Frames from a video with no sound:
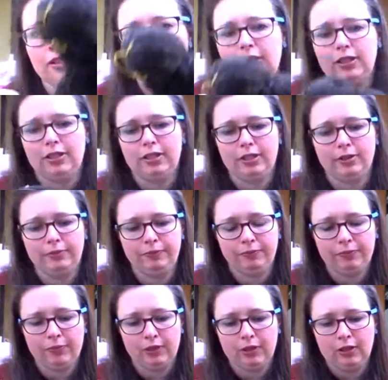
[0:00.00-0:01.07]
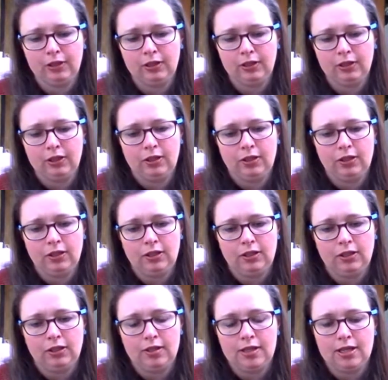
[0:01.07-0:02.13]
and
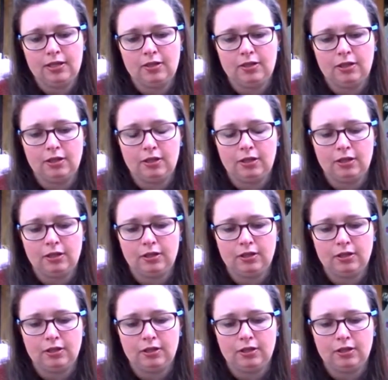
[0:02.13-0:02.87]
then the